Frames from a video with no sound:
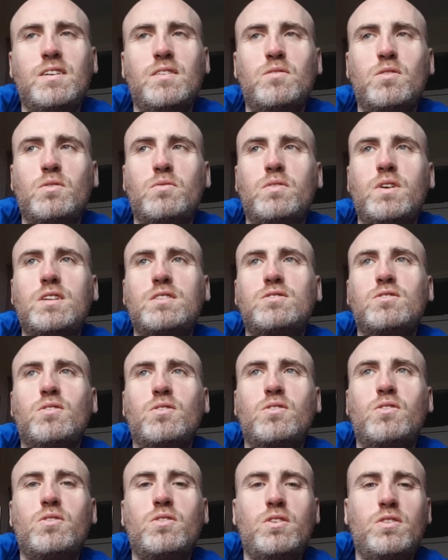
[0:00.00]

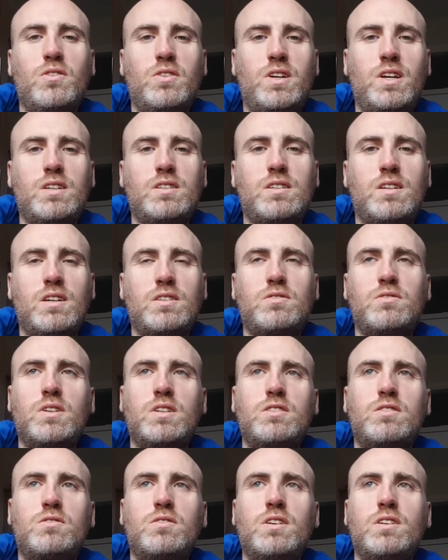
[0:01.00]

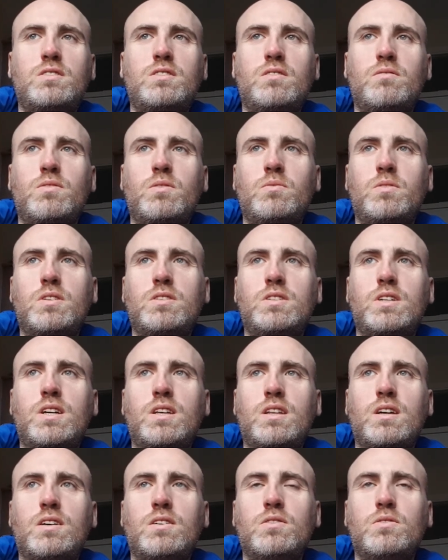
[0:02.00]
fruitfest.co.uk/registration if you want to check
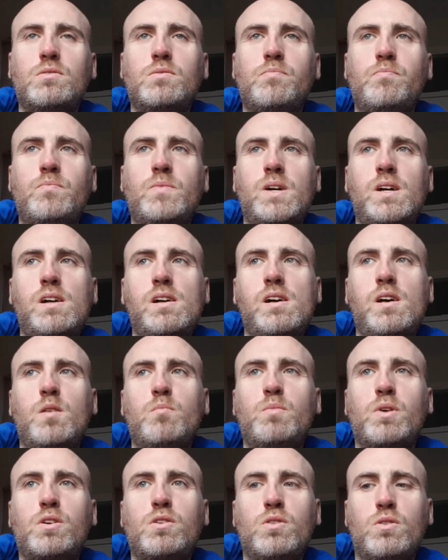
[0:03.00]
that out.
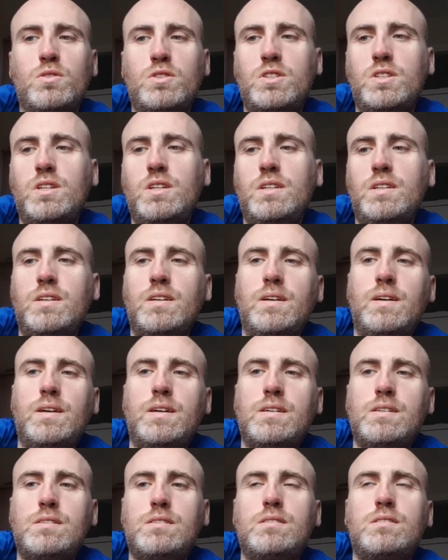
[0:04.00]
But coaching
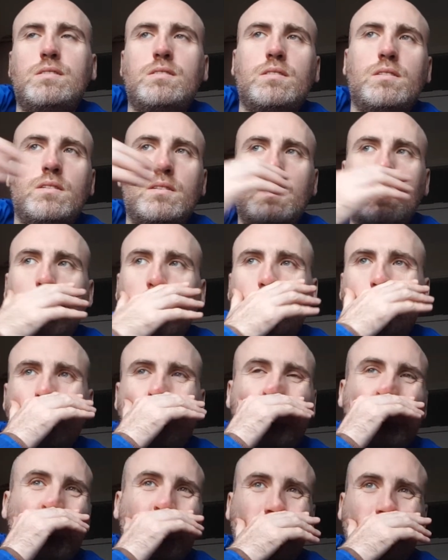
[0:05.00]
is
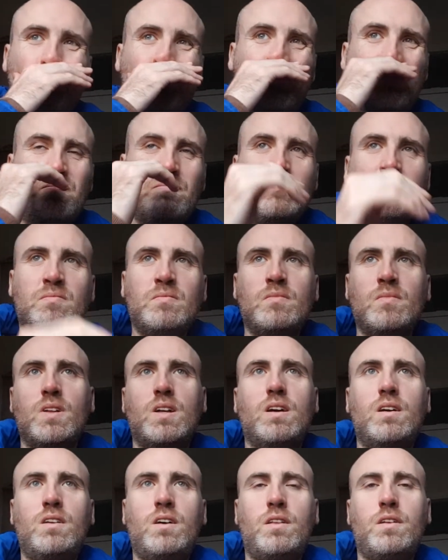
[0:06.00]

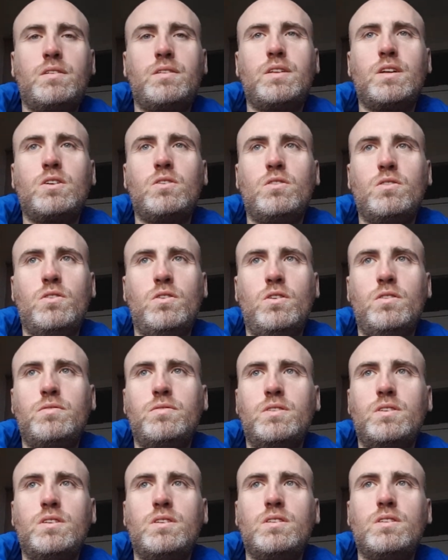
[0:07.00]
another thing on
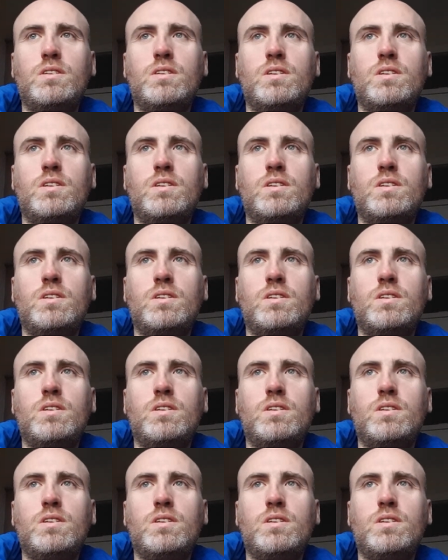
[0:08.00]
offer.